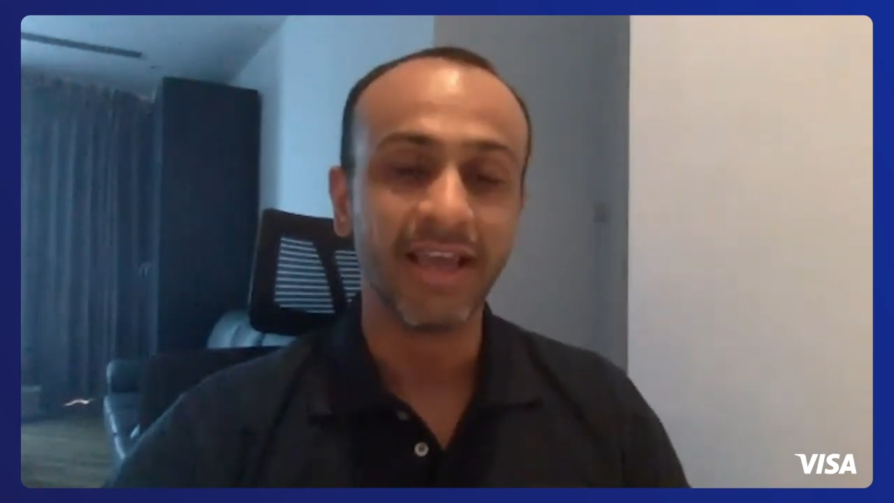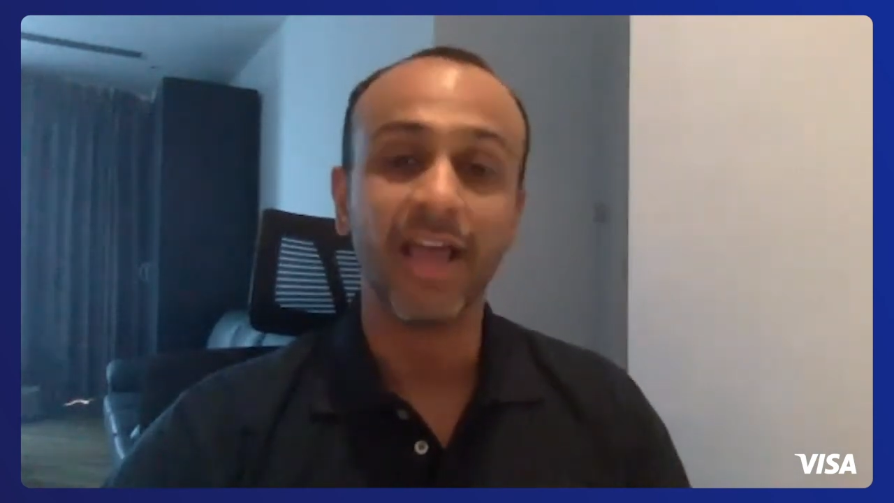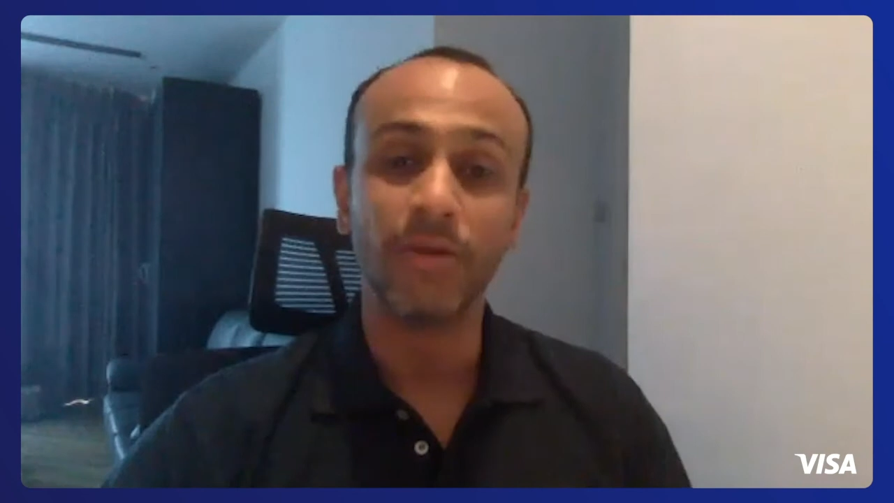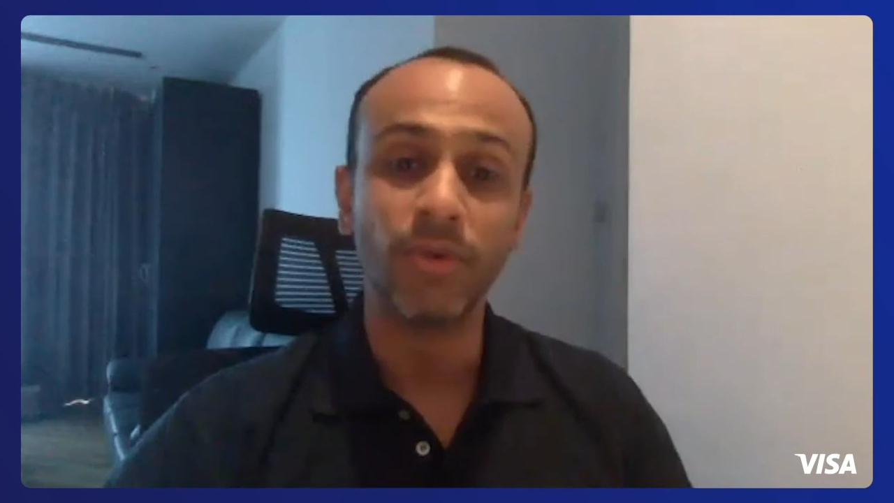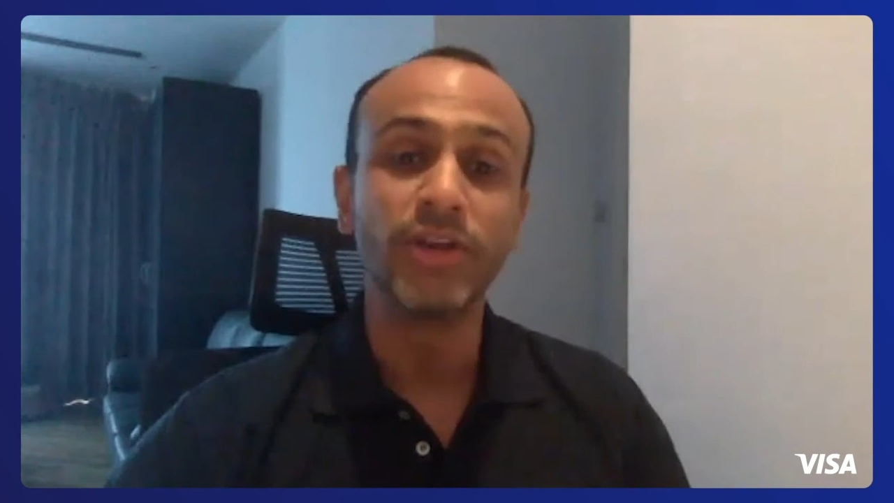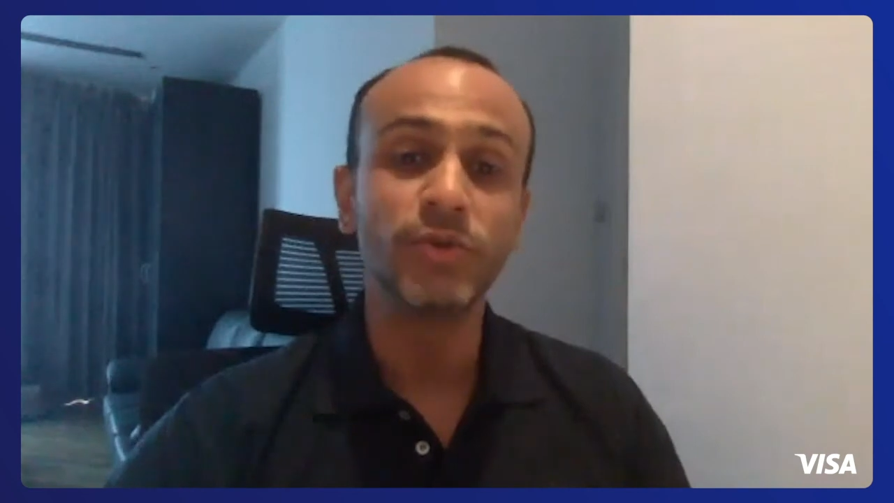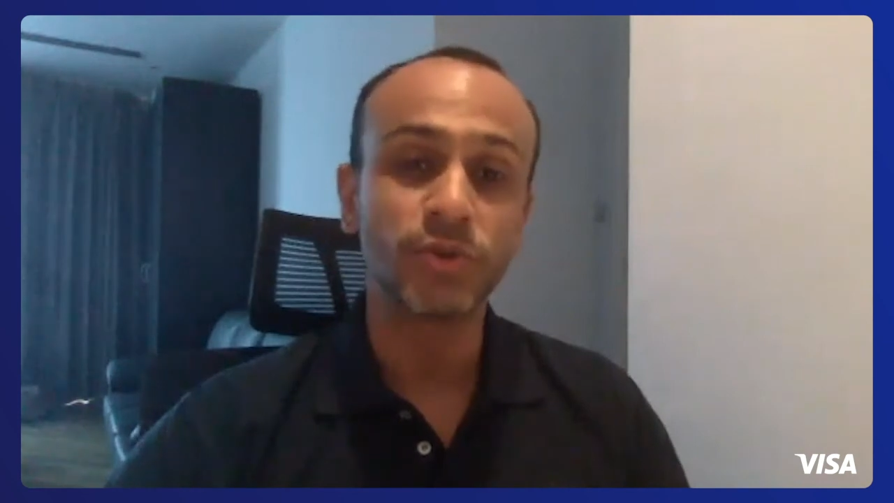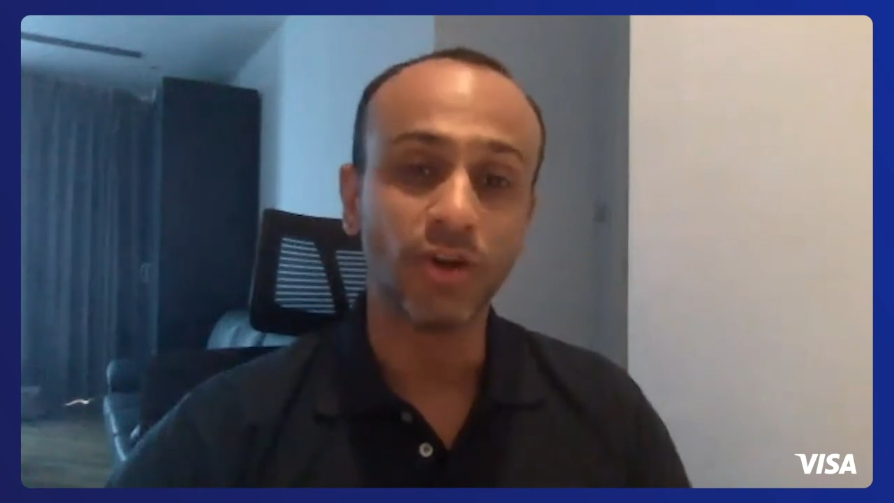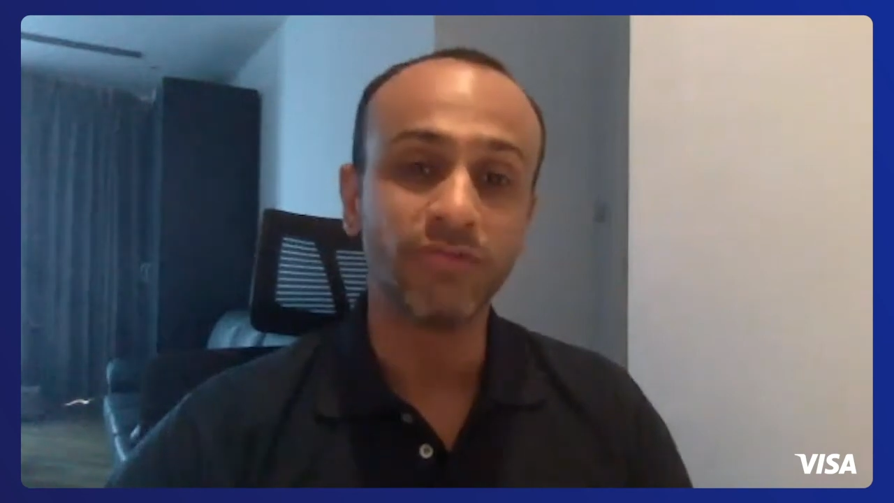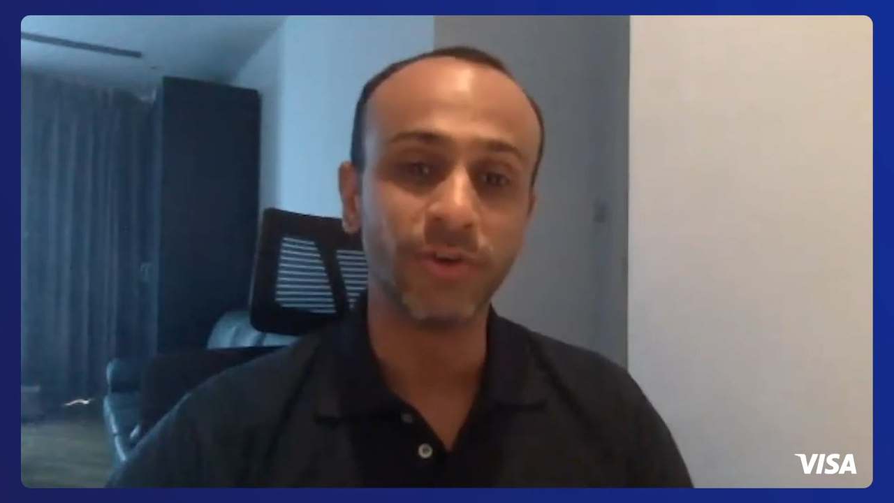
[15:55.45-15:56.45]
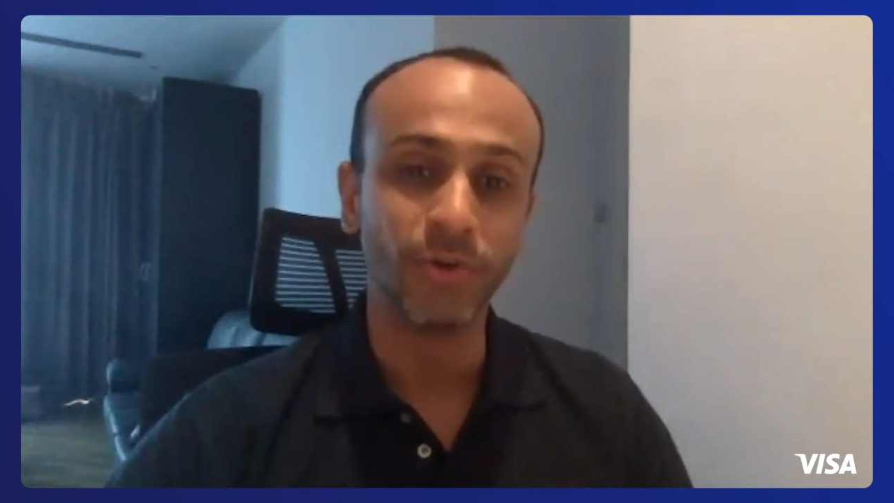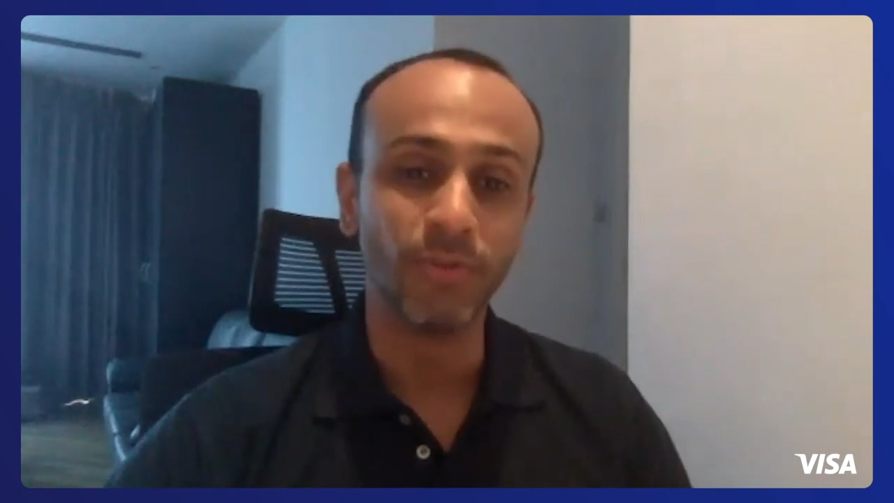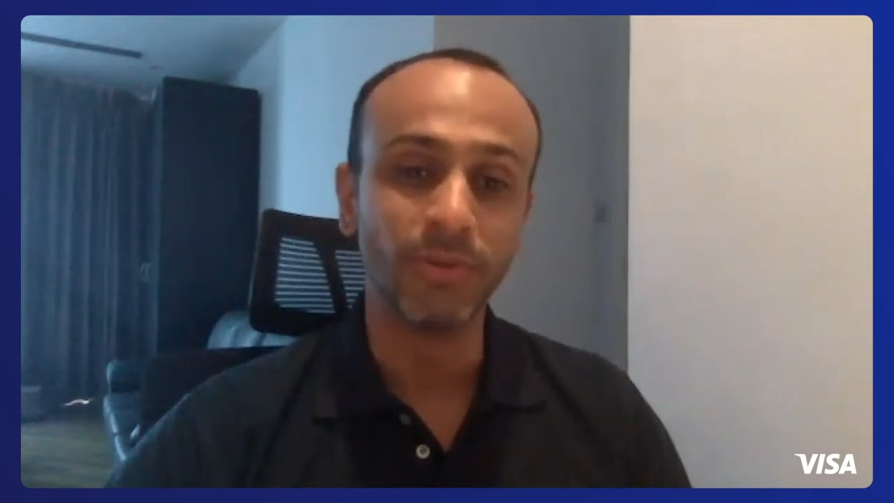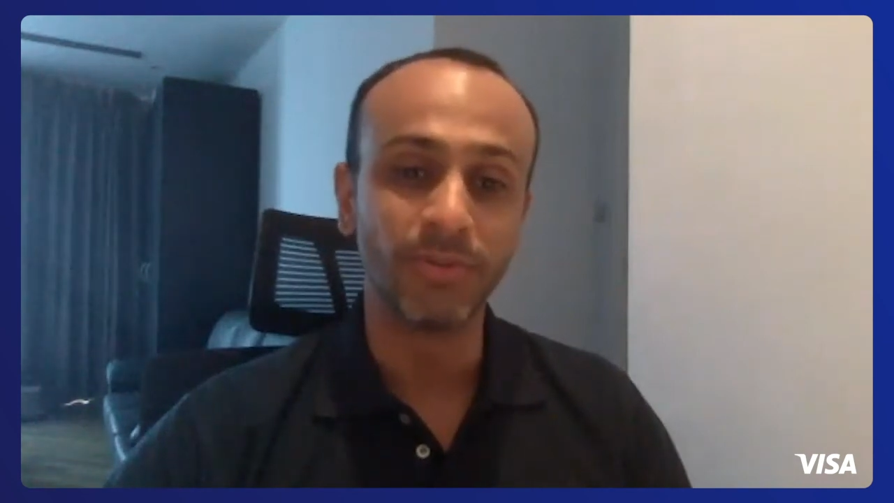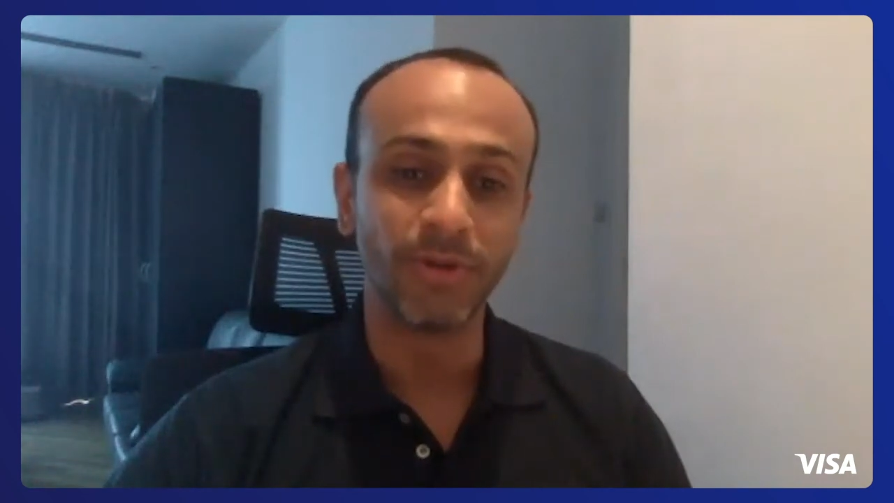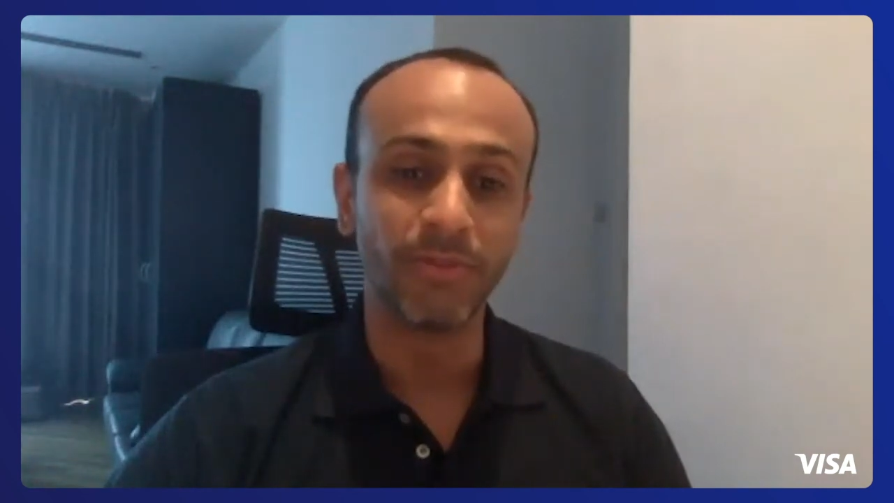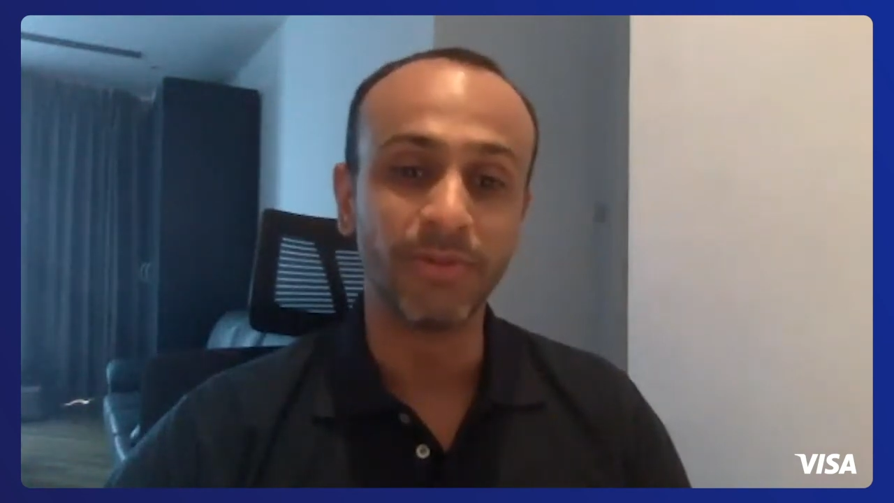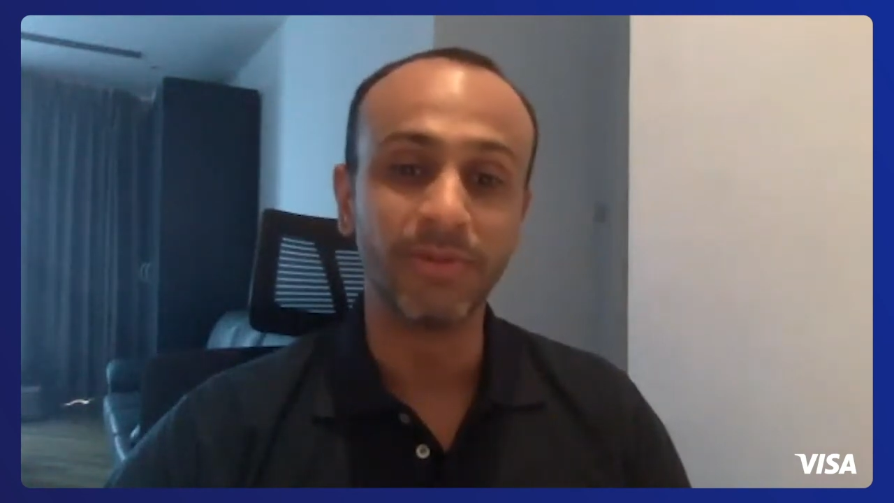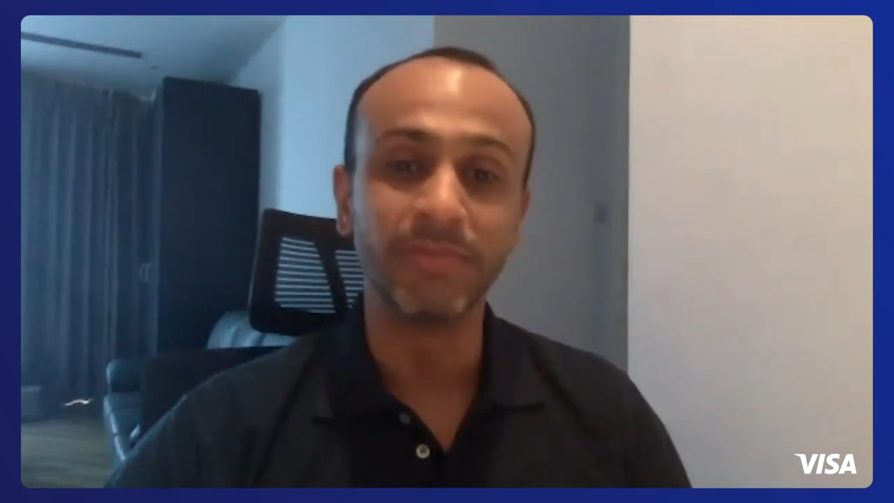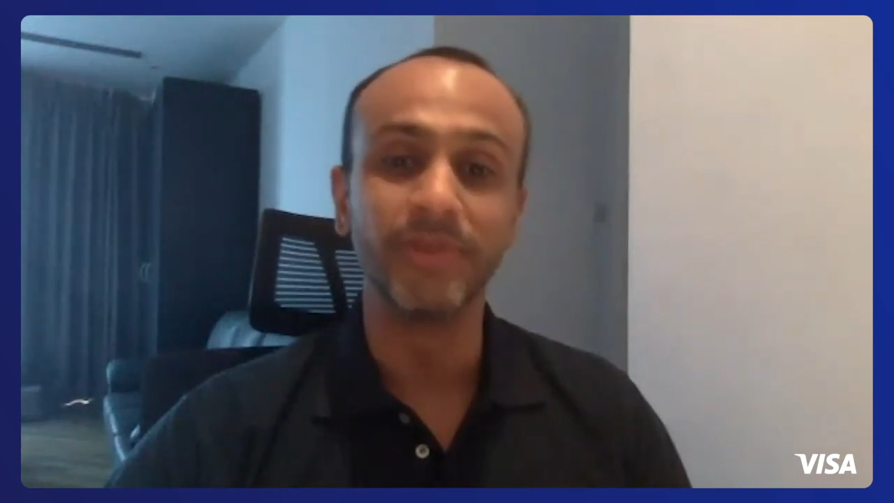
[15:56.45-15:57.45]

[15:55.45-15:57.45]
And when you solve a global problem,